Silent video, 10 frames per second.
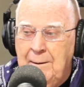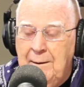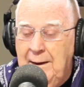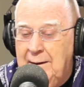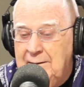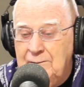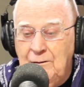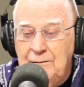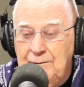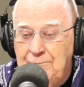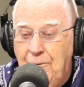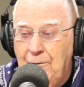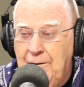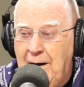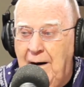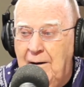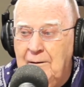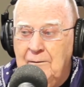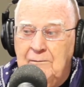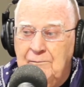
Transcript: And it's only four-car